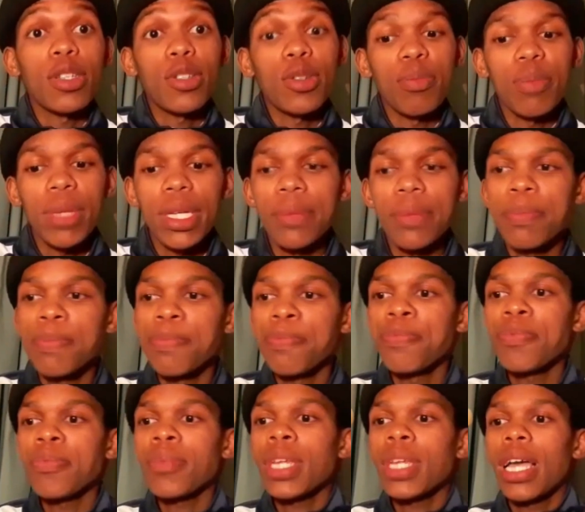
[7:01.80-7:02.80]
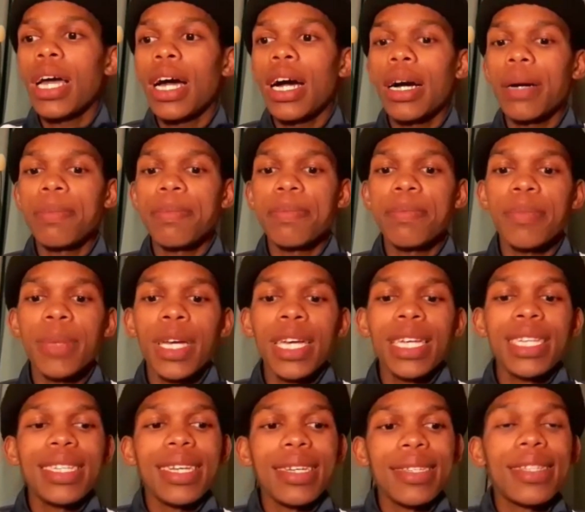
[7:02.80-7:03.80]
to me.
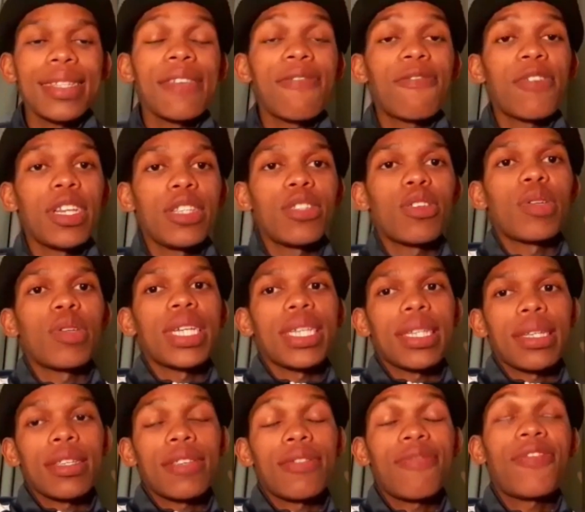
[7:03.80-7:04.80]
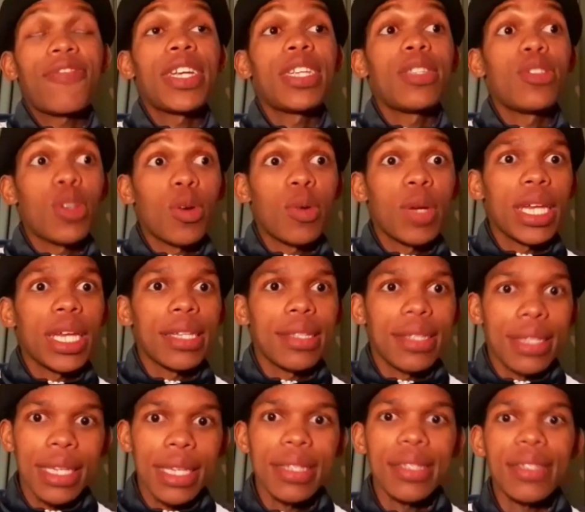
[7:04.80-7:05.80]
Does the friend zone
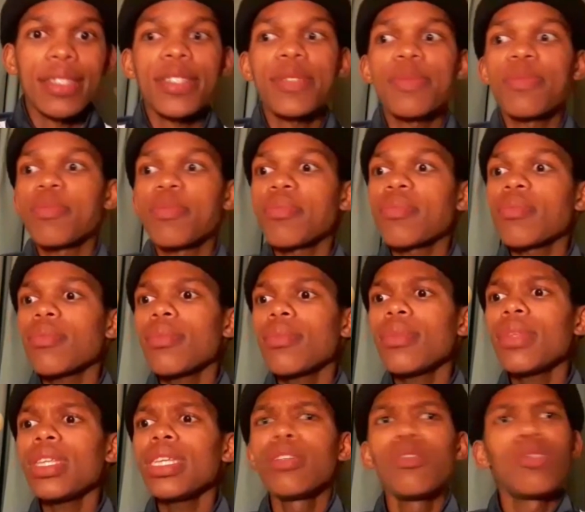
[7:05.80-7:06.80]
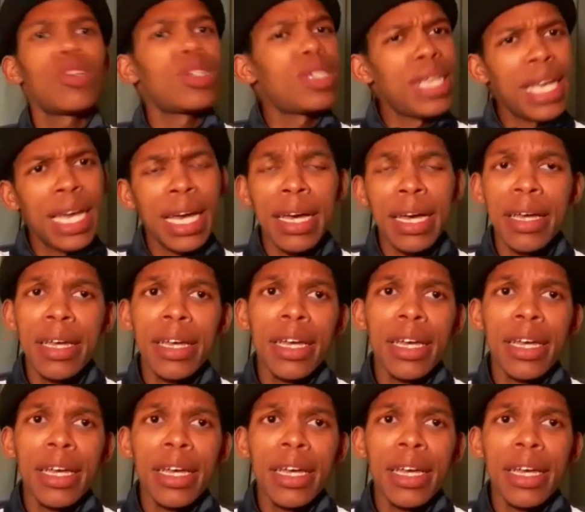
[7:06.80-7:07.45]
exist? Well, yeah,